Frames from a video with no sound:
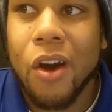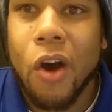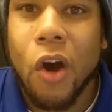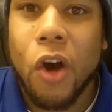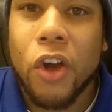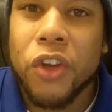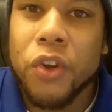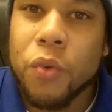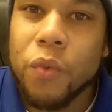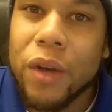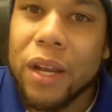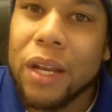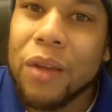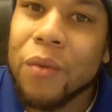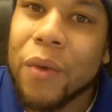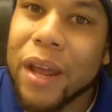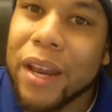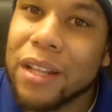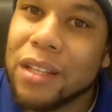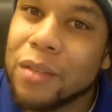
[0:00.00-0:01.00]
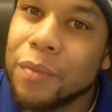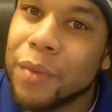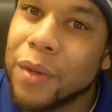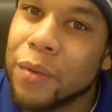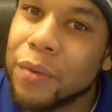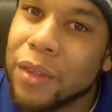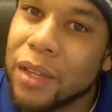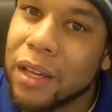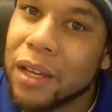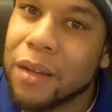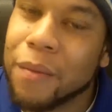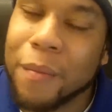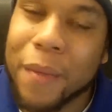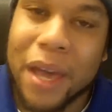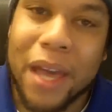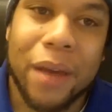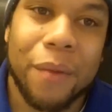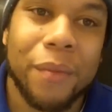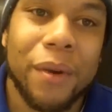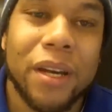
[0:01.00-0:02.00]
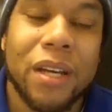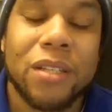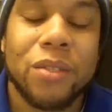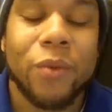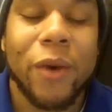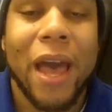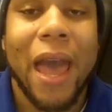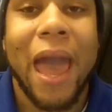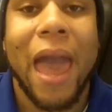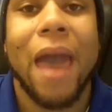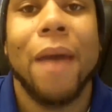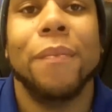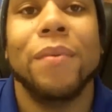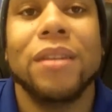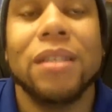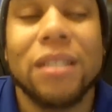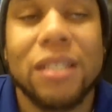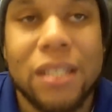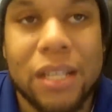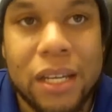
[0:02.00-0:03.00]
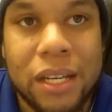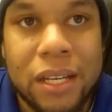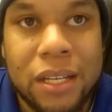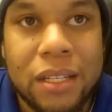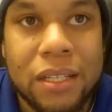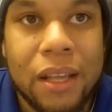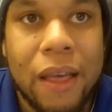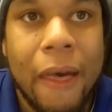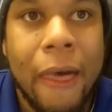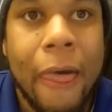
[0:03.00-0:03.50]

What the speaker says: are you really ready to be with a good man? Because what happens is,